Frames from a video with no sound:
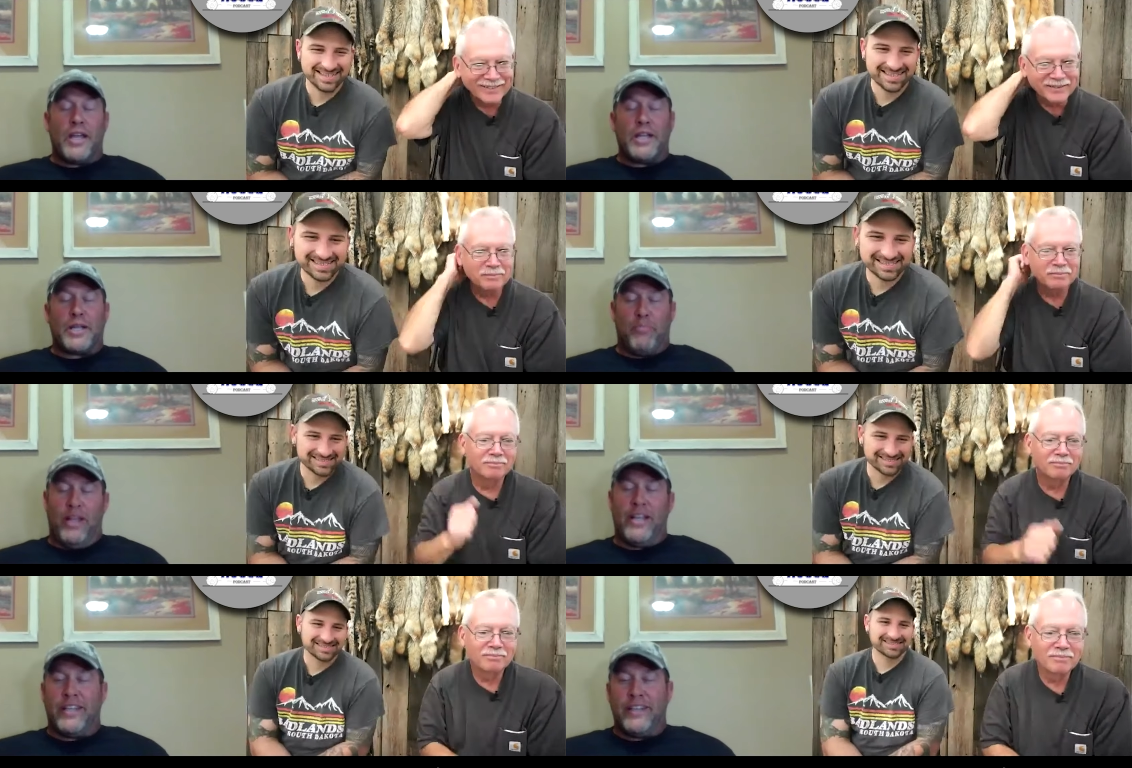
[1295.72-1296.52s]
Speaker 1: gonna
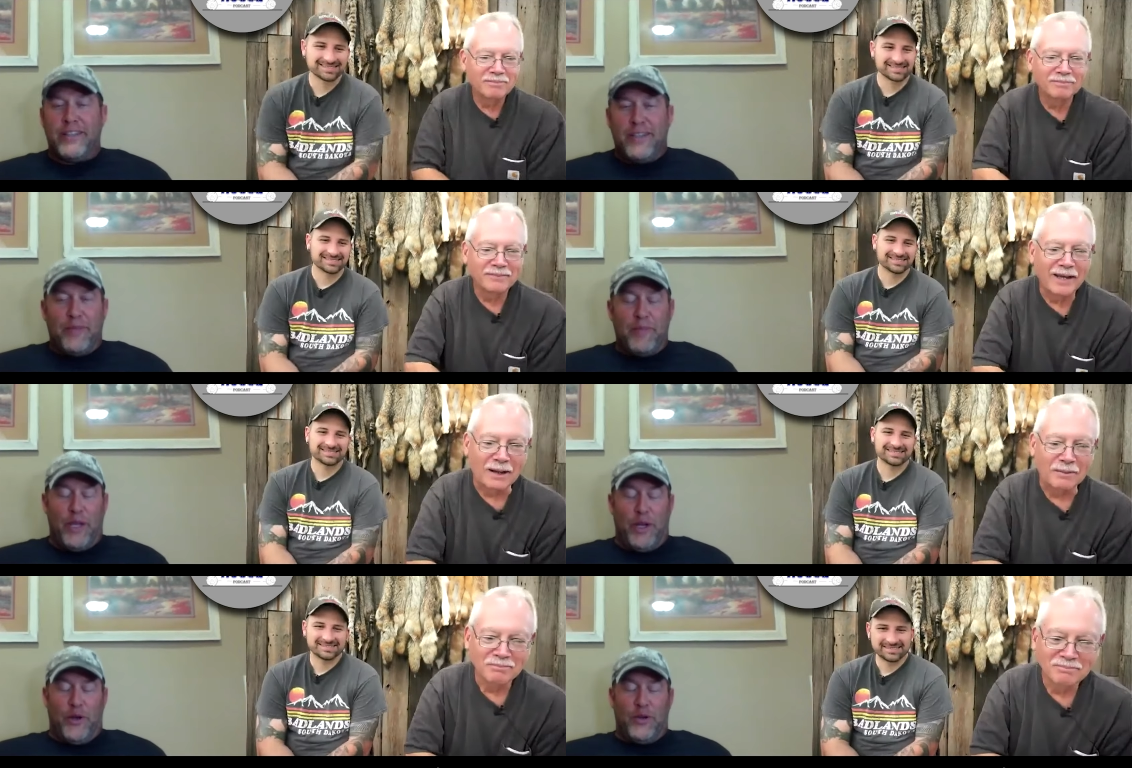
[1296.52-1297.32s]
complain. Yeah,
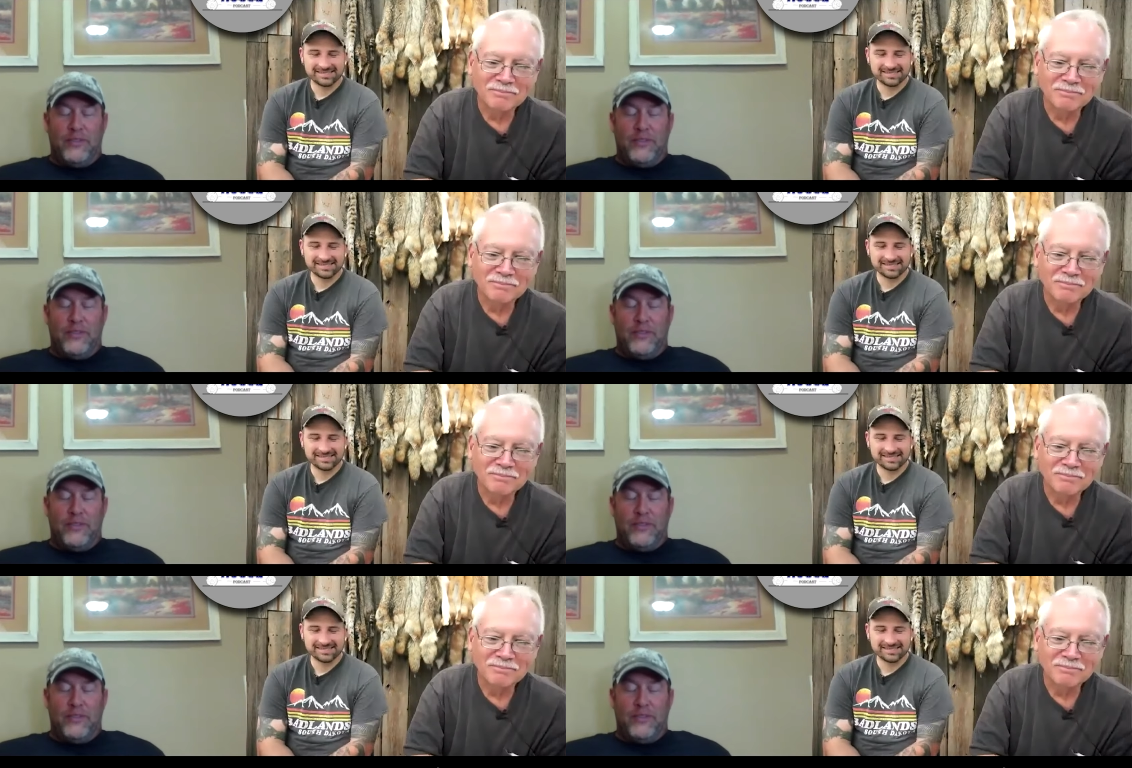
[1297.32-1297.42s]
you know,